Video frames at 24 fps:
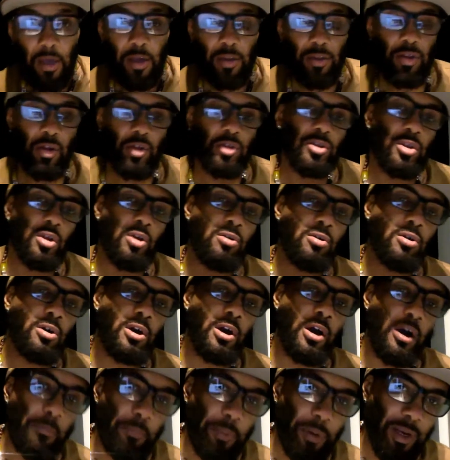So some
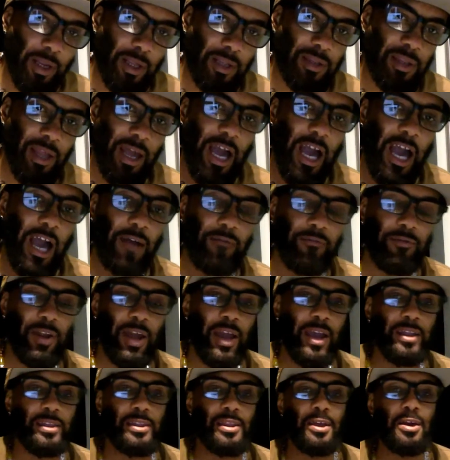companies that have
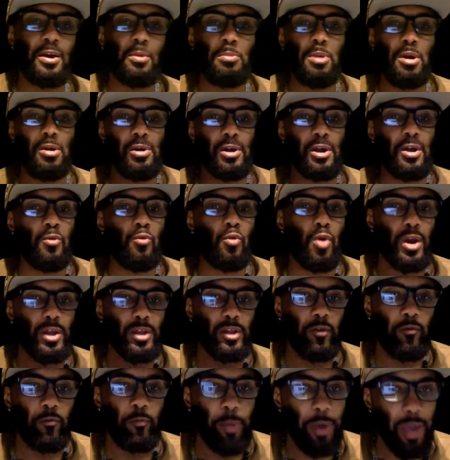like the American
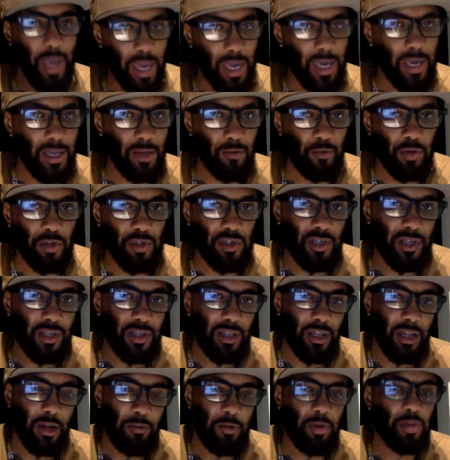ways of paying, which
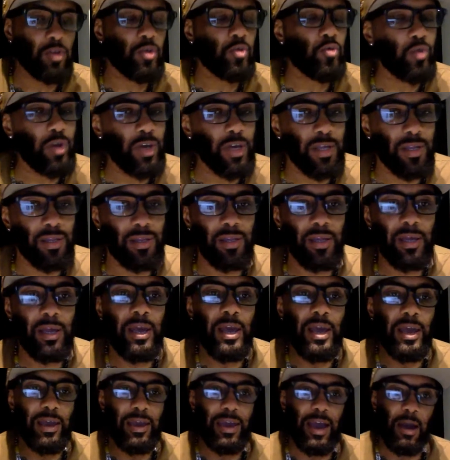is every 2 weeks,
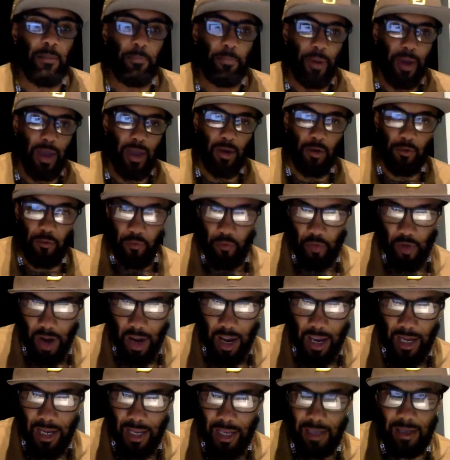got paid on
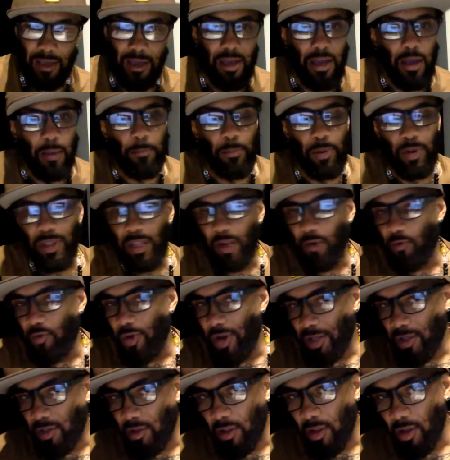Friday. But the
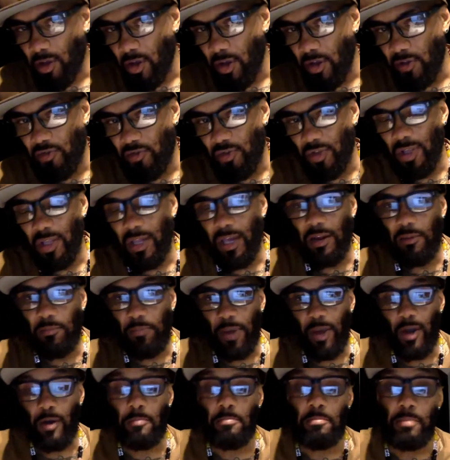rest of the country is getting
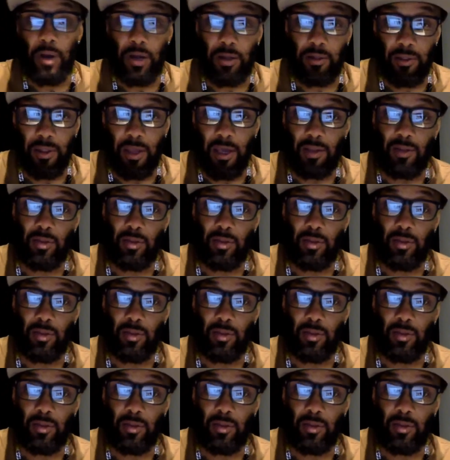paid on Monday.